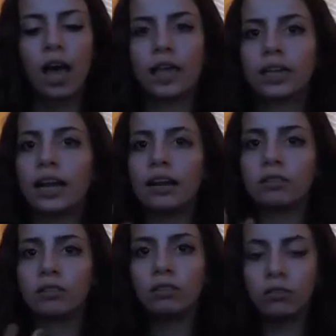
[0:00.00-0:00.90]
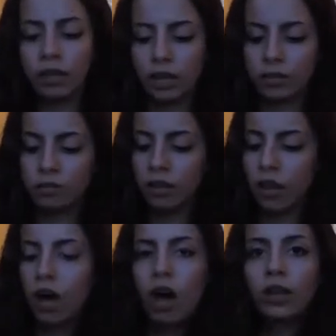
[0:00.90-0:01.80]
and then it has little lace
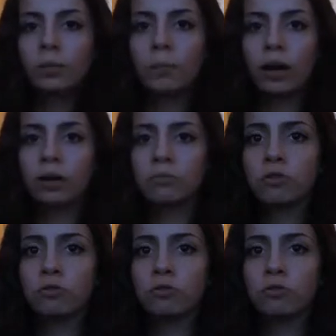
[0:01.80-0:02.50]
on the bottom.